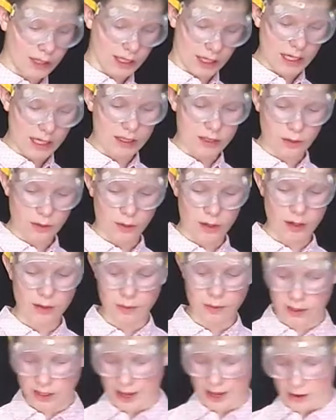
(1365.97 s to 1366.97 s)
get it to work
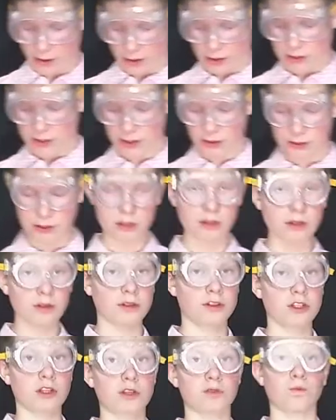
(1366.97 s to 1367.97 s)
with the Alka-Seltzer,
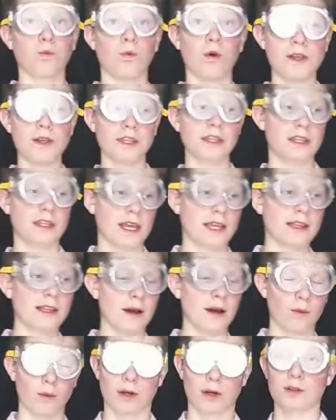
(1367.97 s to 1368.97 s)
just one thing
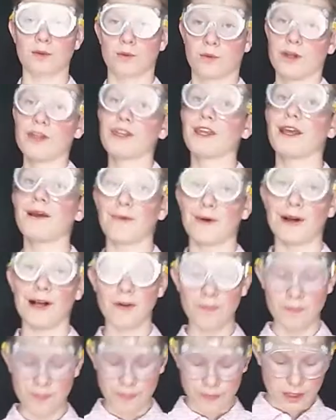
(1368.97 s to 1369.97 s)
that works really
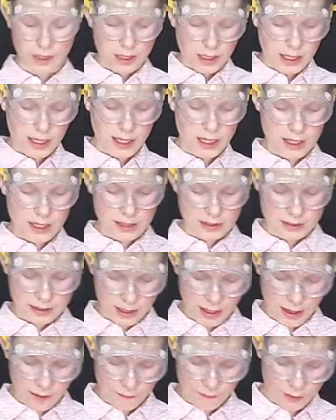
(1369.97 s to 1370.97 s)
well is
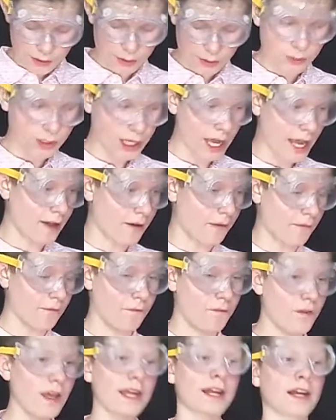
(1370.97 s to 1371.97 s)
if you take
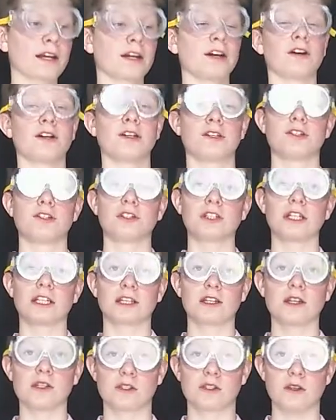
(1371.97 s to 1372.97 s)
vinegar into it,
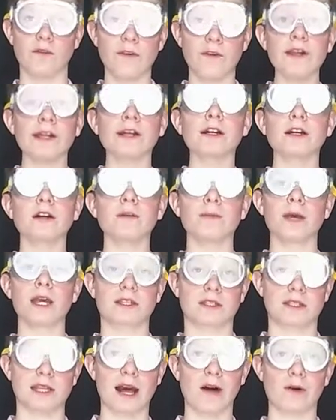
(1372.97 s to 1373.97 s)
because the vinegar
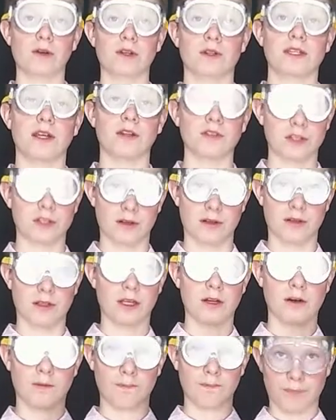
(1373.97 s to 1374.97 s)
makes the Alka-Seltzer
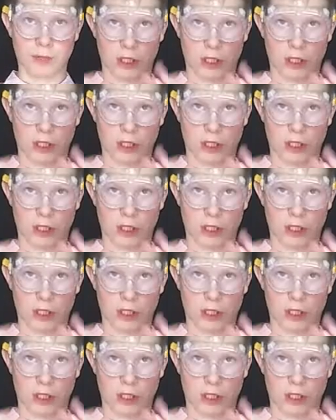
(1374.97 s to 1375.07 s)
go